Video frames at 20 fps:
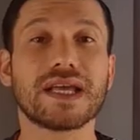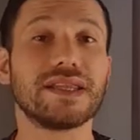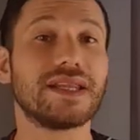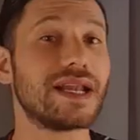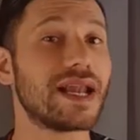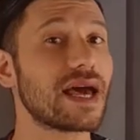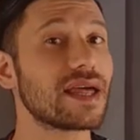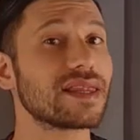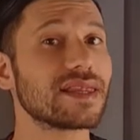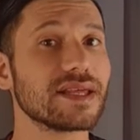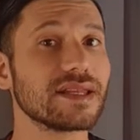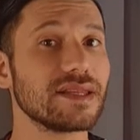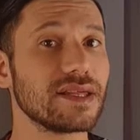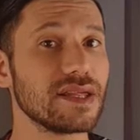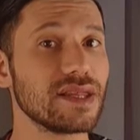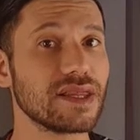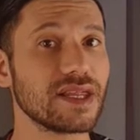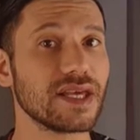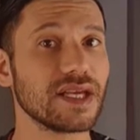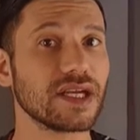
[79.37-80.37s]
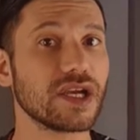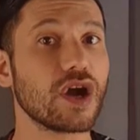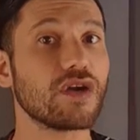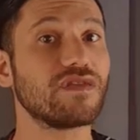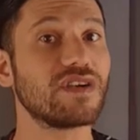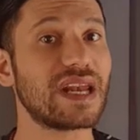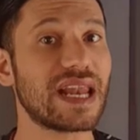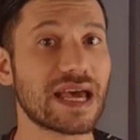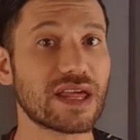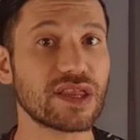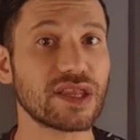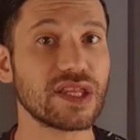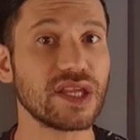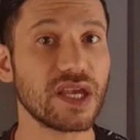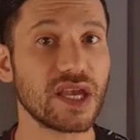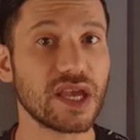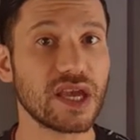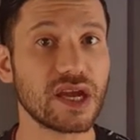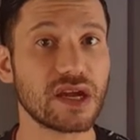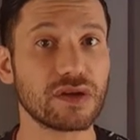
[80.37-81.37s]
The last statistic of last
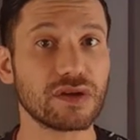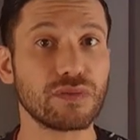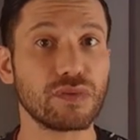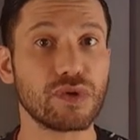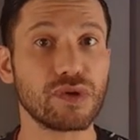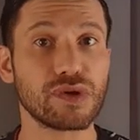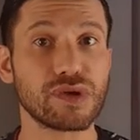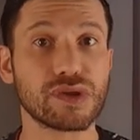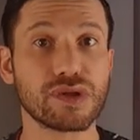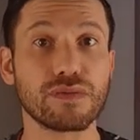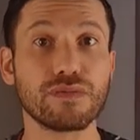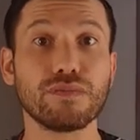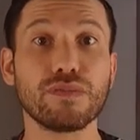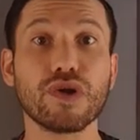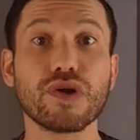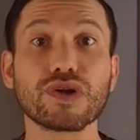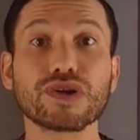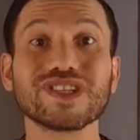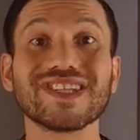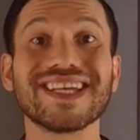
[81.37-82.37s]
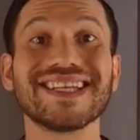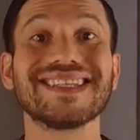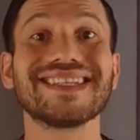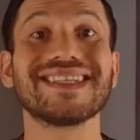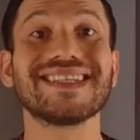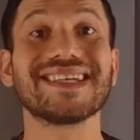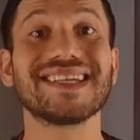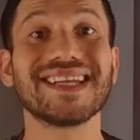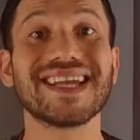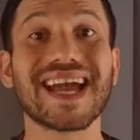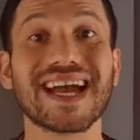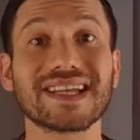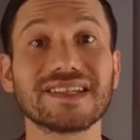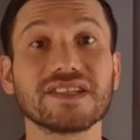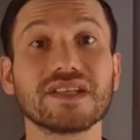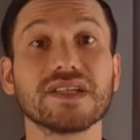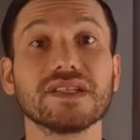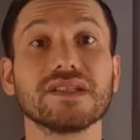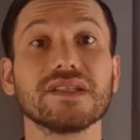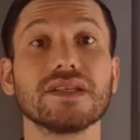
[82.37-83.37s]
year was more than
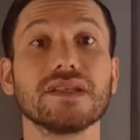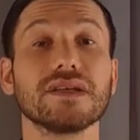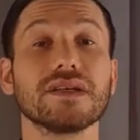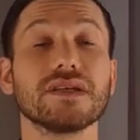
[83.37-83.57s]
300